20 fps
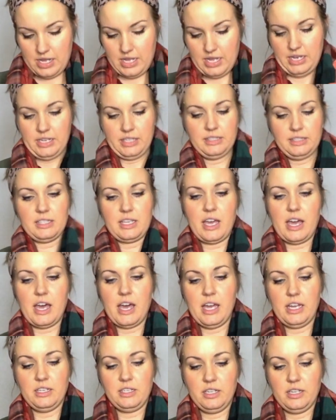And it's
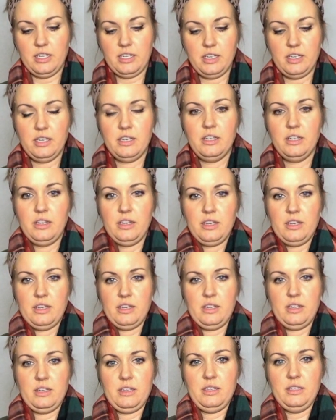got
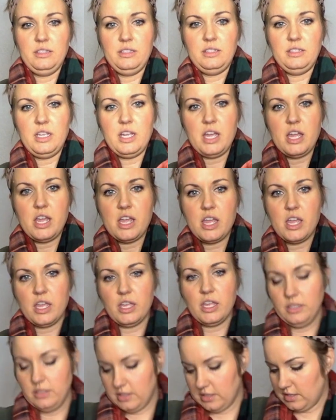
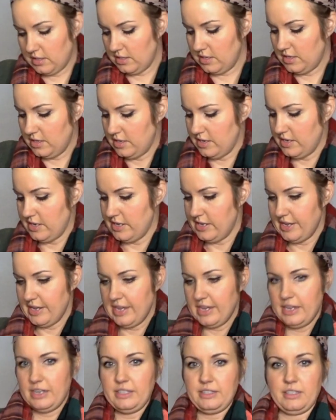studs.
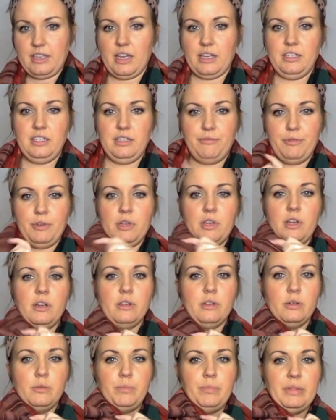It's got different
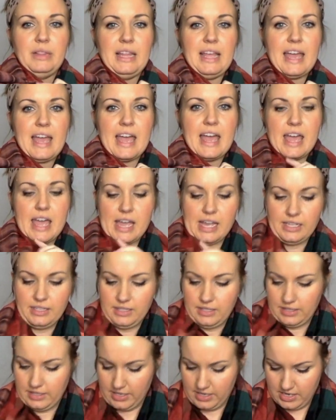colored
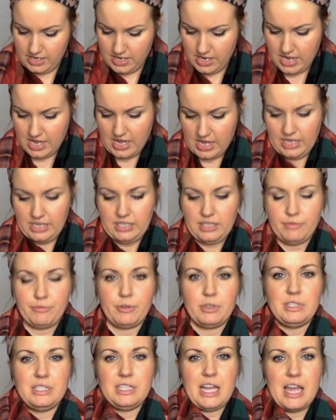plaids,
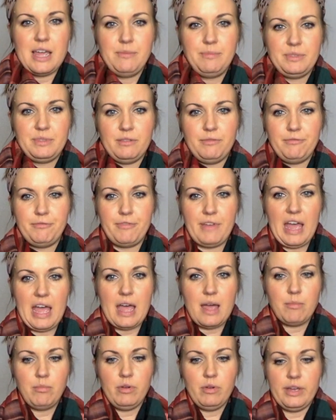different types of
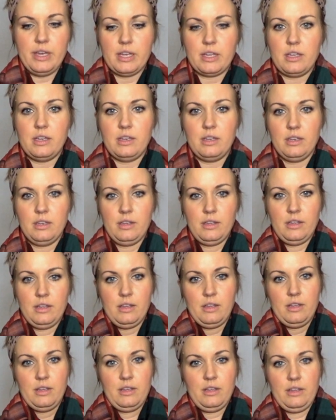fabric.
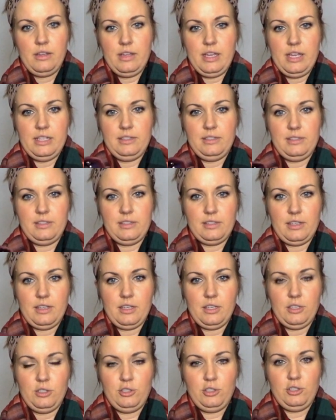It's
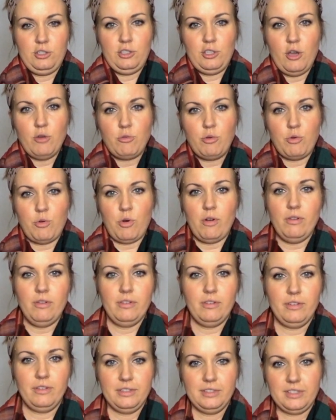so cool.
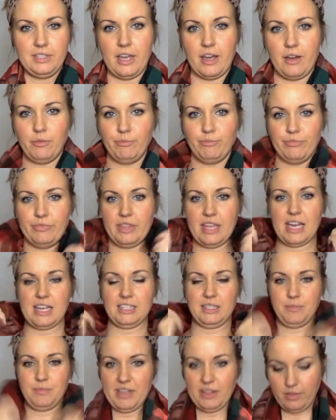So
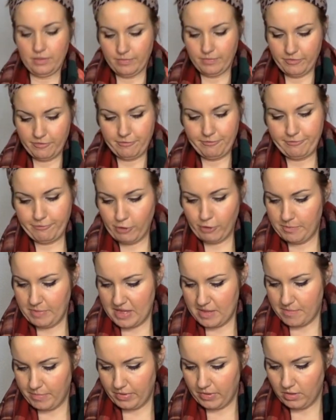that's my Free
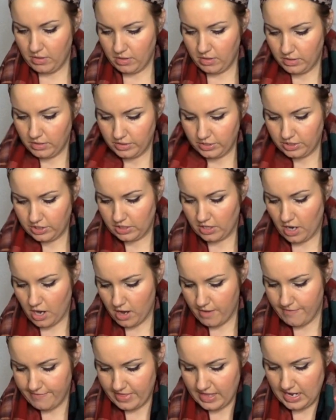People
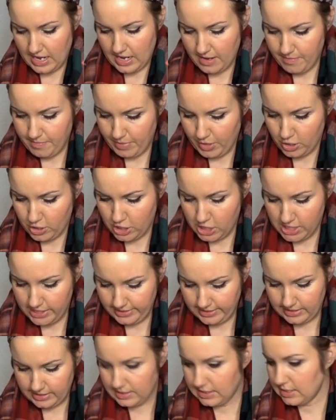scarf that I
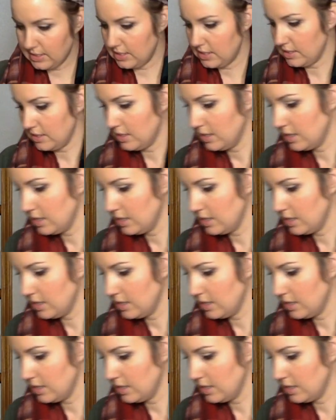purchased.